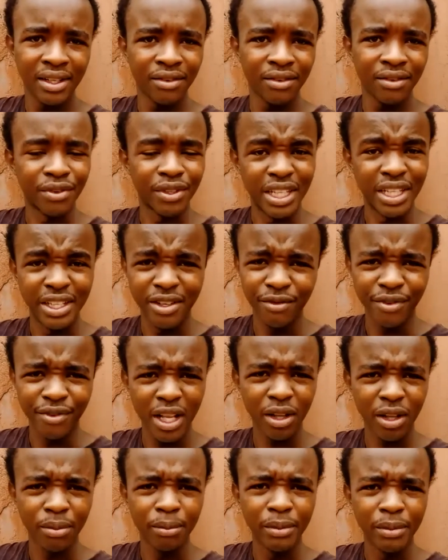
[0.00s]
for the
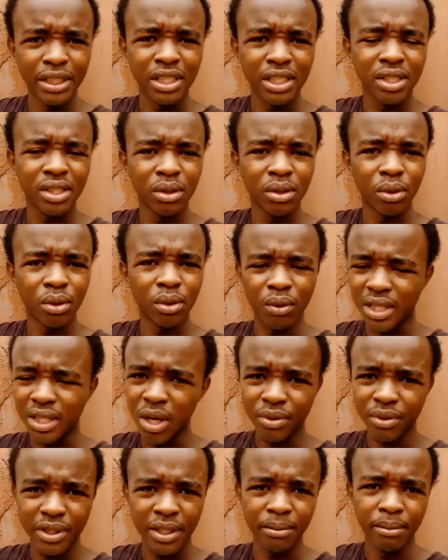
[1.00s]
development
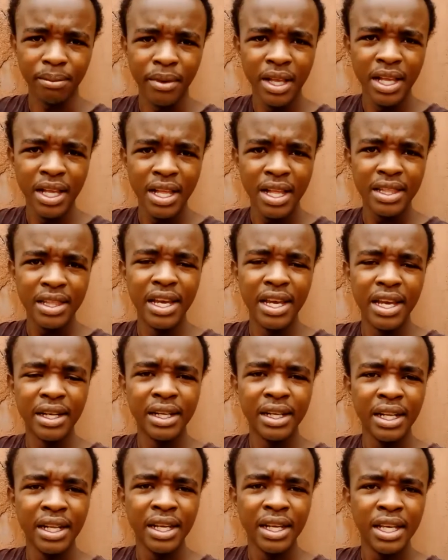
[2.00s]
without them, then
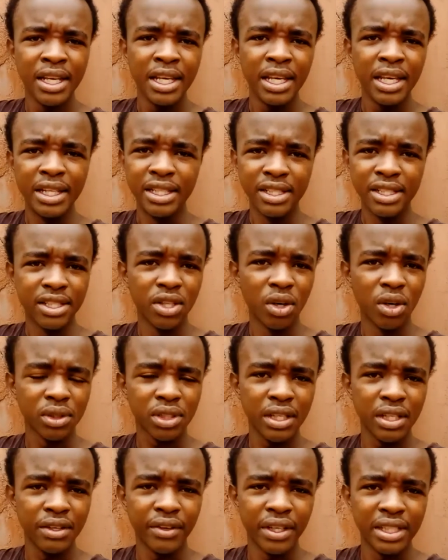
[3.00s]
it is not
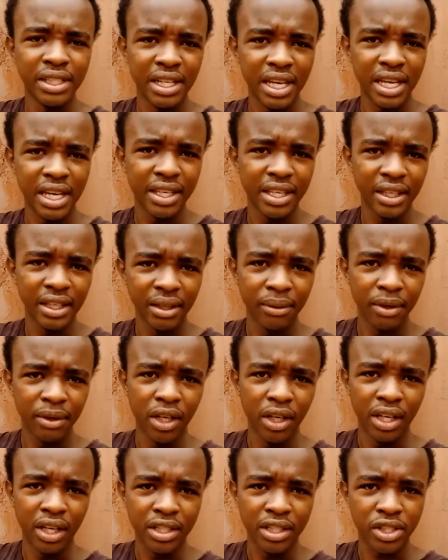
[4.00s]
even taking
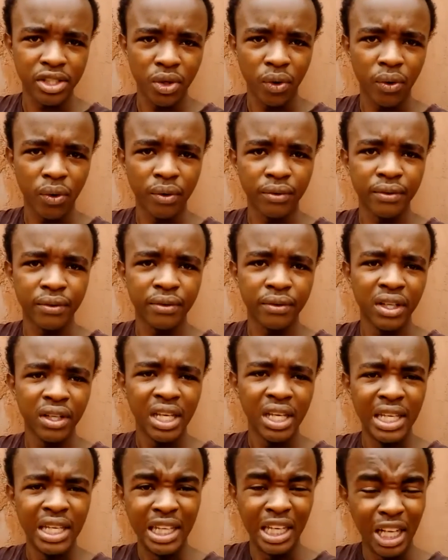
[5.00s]
stock of
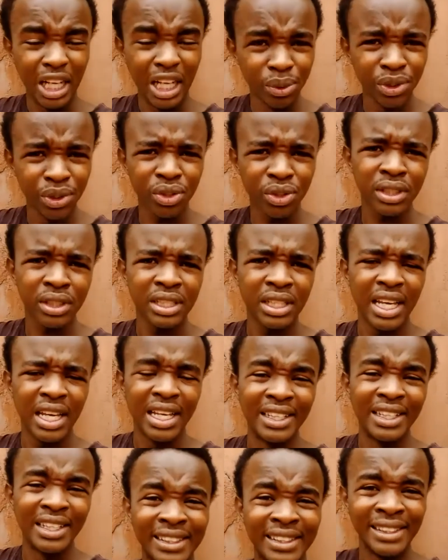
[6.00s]
inclusion
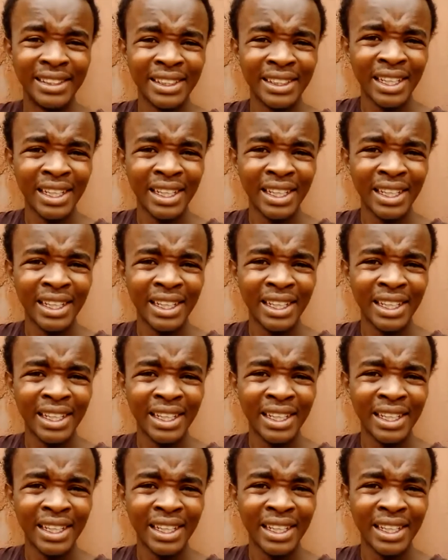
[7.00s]
and